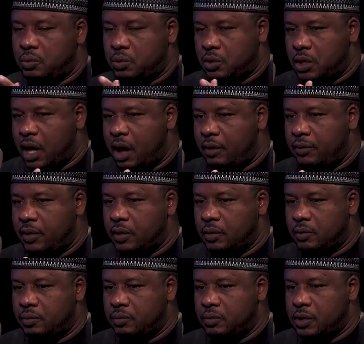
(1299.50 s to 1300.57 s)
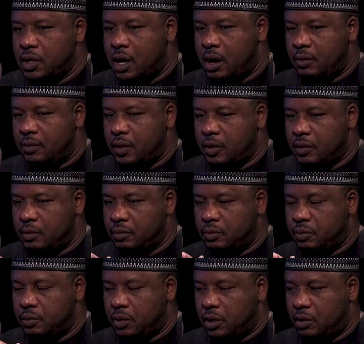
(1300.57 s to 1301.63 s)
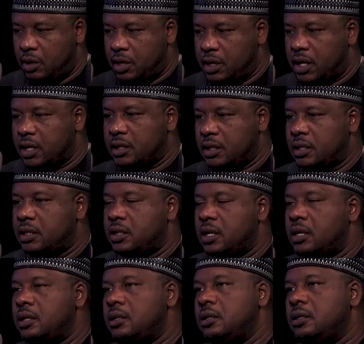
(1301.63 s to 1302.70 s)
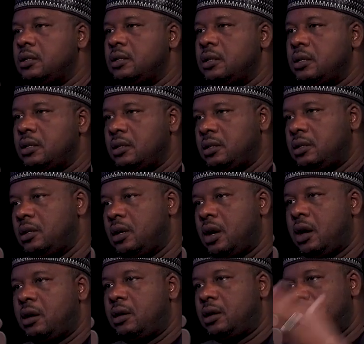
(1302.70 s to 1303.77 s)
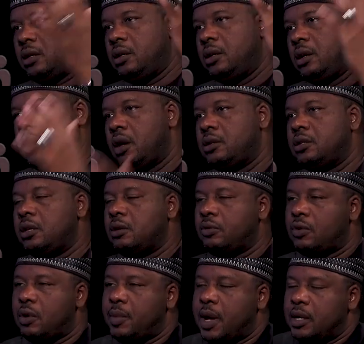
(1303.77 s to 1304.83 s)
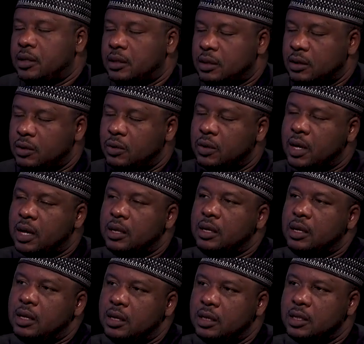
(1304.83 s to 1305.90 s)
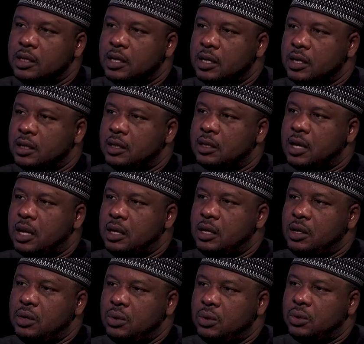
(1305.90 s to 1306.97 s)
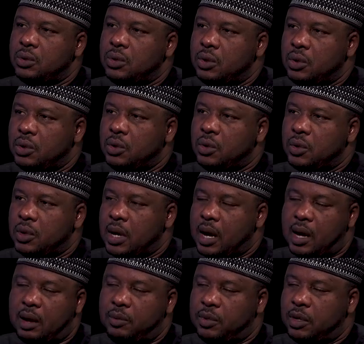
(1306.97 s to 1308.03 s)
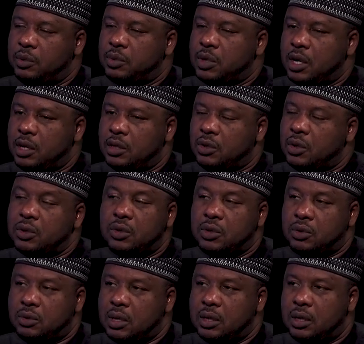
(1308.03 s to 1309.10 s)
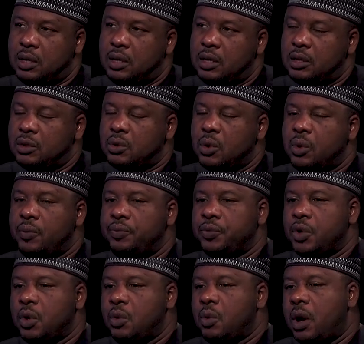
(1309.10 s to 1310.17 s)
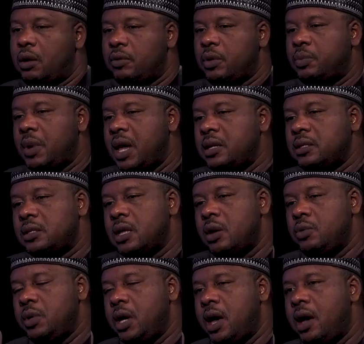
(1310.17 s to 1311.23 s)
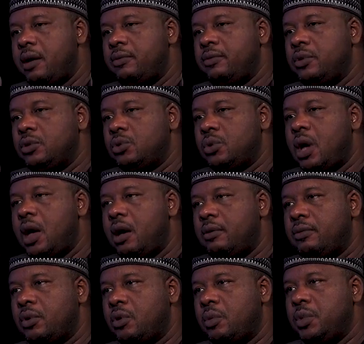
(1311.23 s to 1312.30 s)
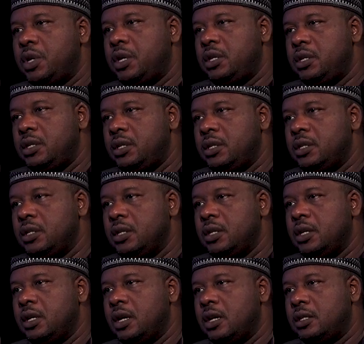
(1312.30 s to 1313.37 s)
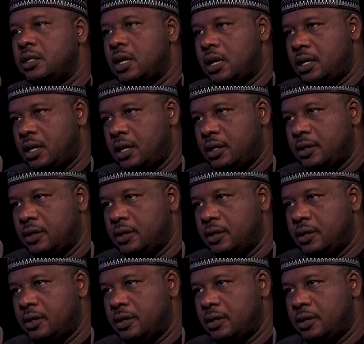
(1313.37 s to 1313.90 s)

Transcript: they have a they have a already existing uh, hierarchy, a chain of command. You know mm -hmm. that they that they use, you know, like I keep saying, is just strengthen it. So one of the plans that we have is to have a community uh, center